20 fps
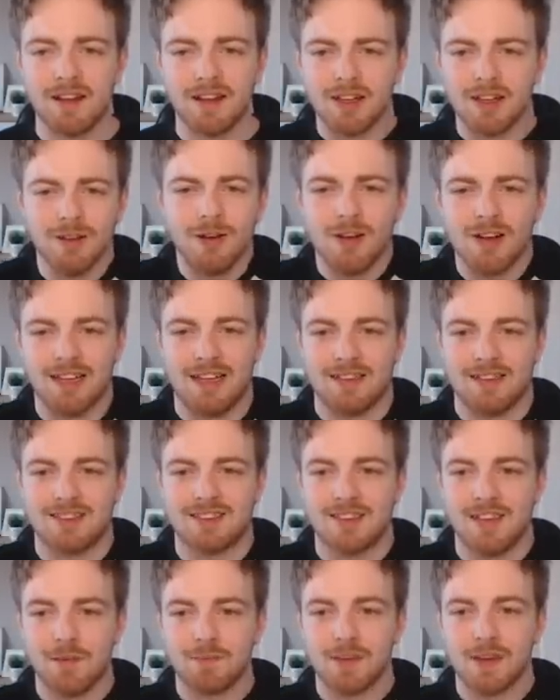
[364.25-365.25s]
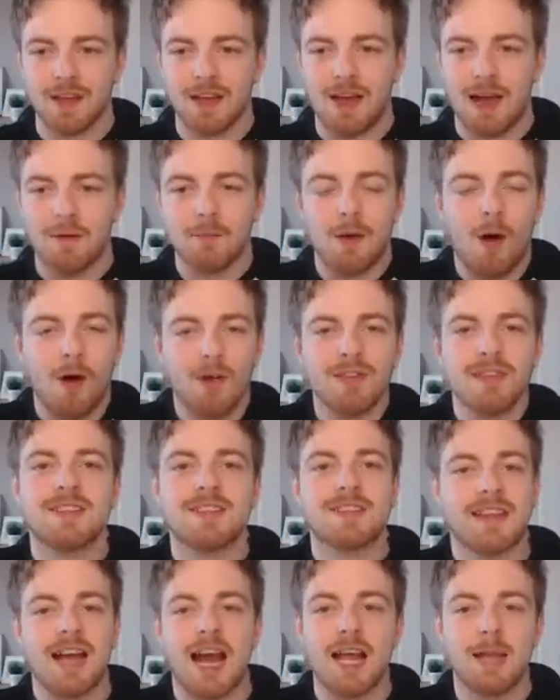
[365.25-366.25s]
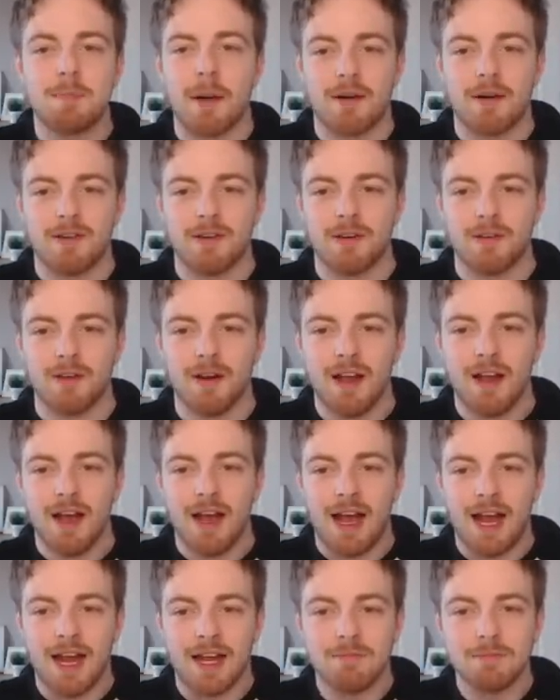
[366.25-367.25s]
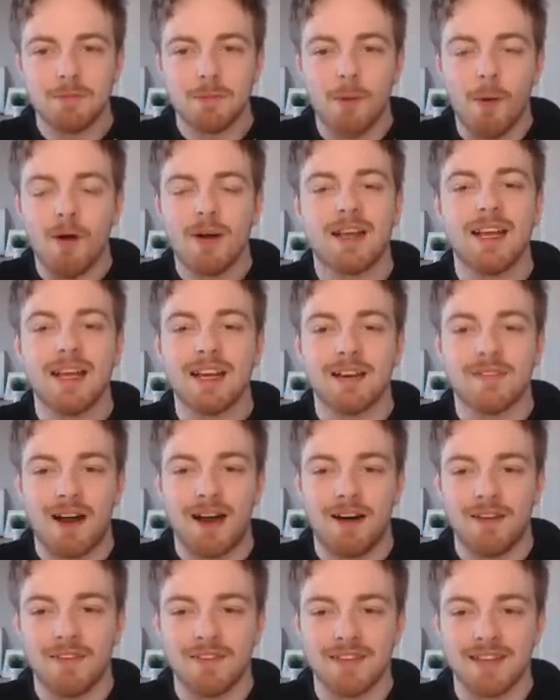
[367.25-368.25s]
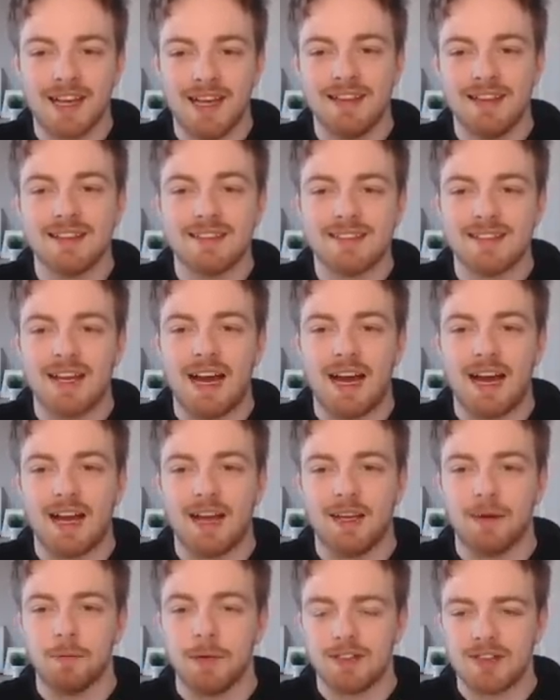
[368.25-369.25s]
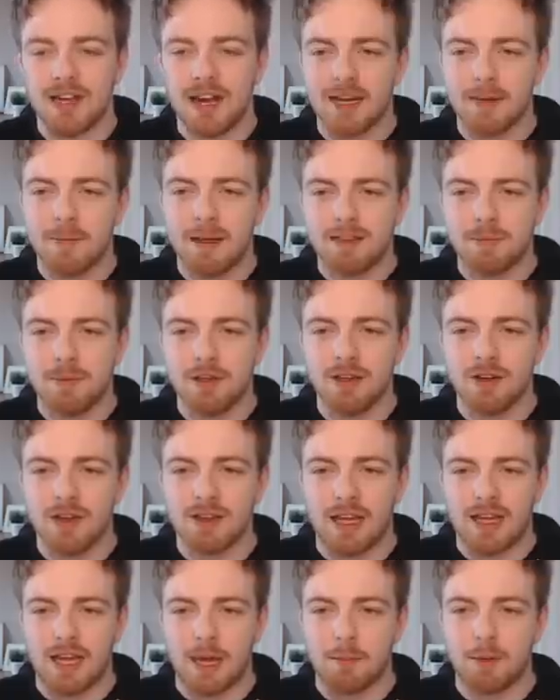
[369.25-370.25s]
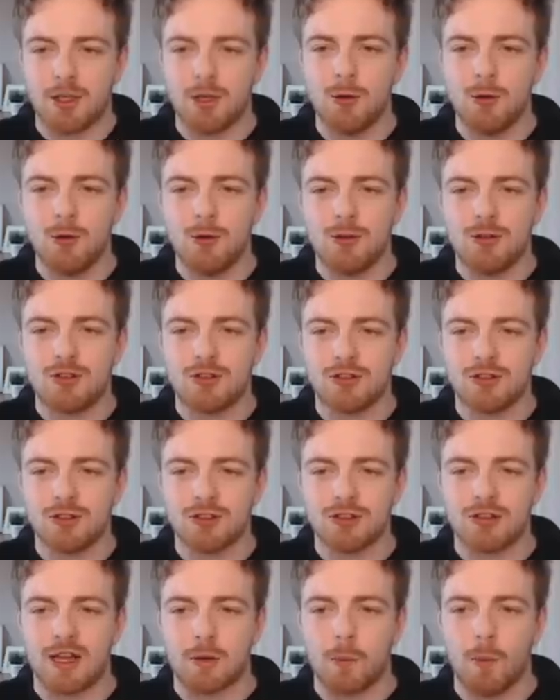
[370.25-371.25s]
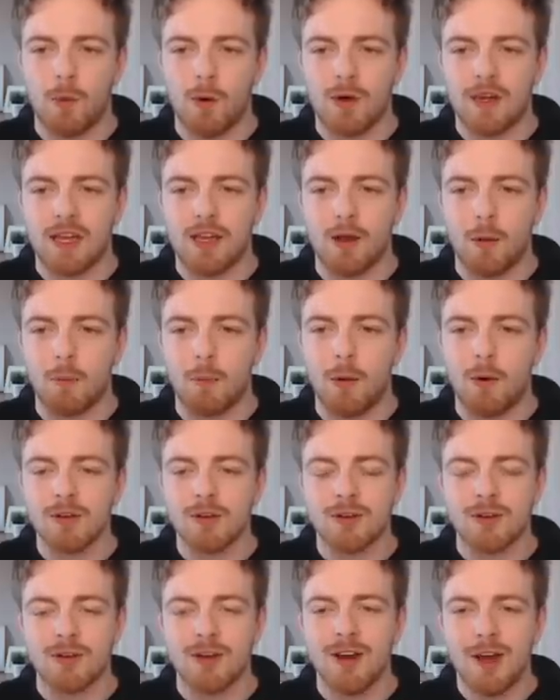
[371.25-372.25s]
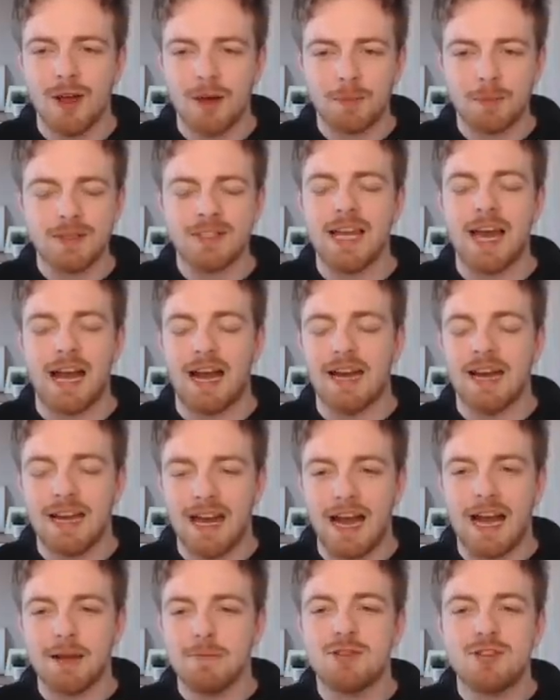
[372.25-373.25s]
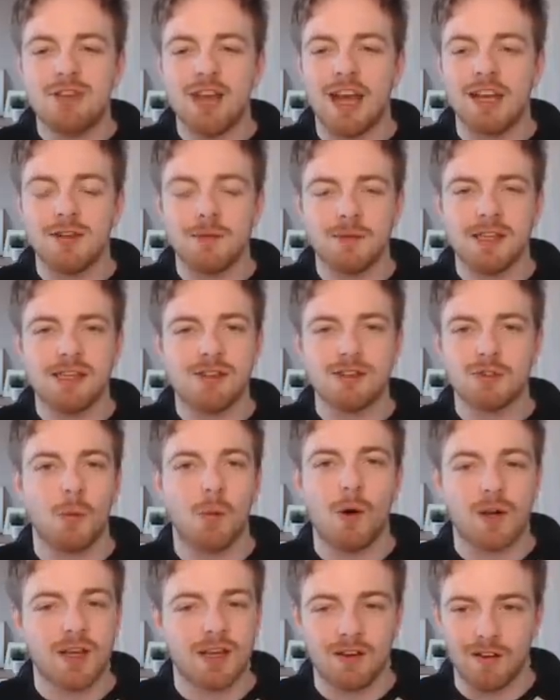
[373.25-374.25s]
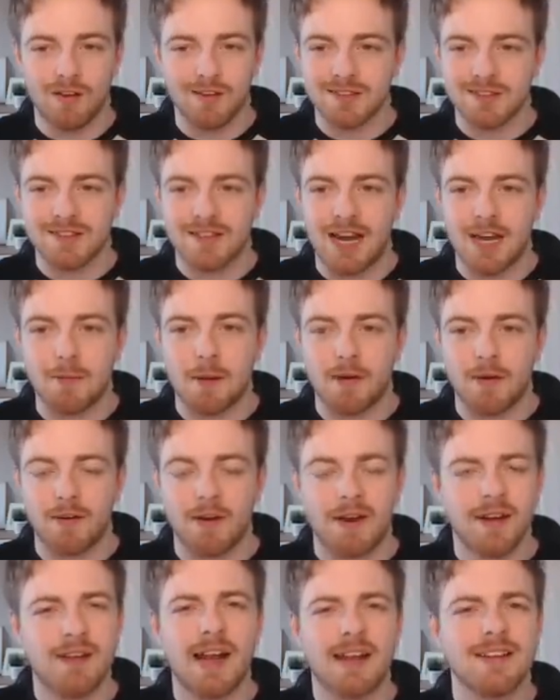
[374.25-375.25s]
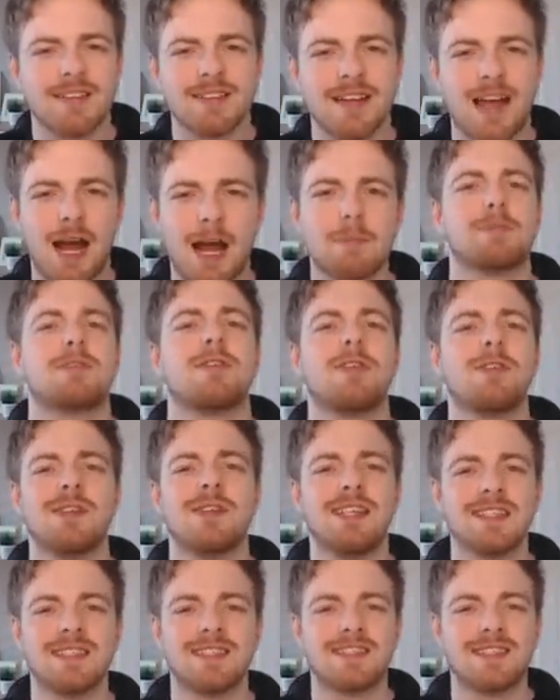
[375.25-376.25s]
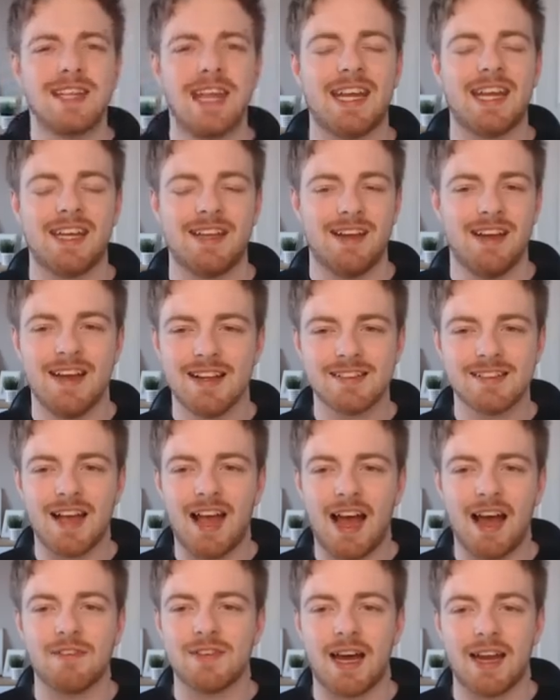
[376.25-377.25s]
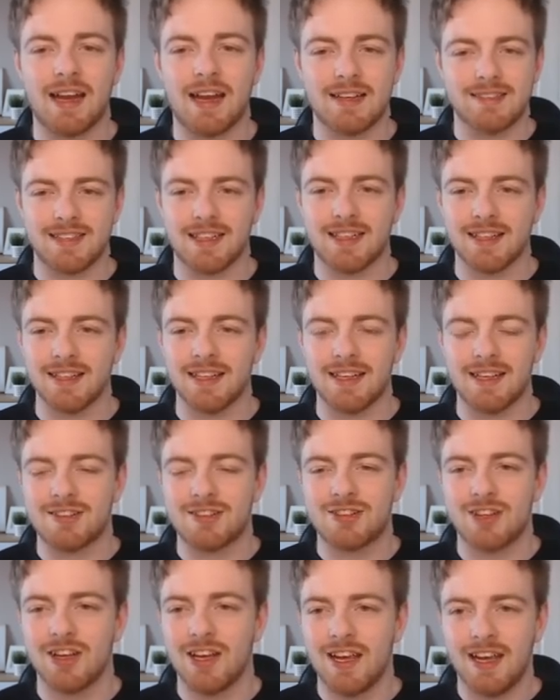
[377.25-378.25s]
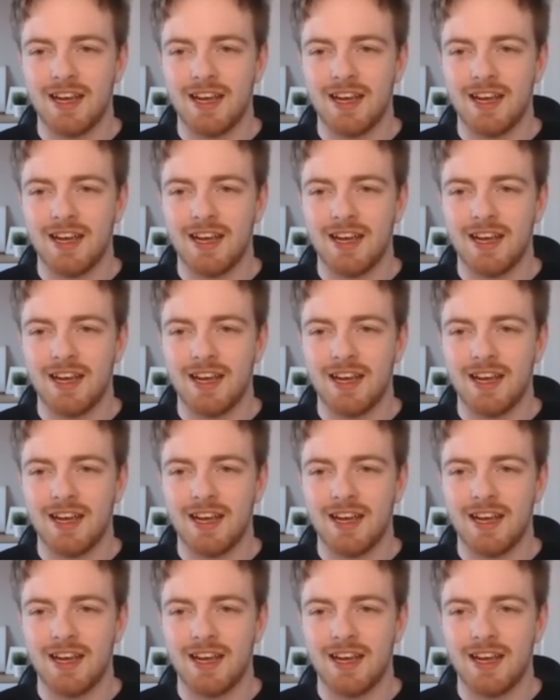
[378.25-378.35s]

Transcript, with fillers: Like, look at this. I'm on the sky barrier. I'm walking around in the sky, which kind of makes me look like I'm huge, just like walking on water. But yeah, I'm genuinely just walking on the sky barrier, and that is absolutely insane to have that as a glitch.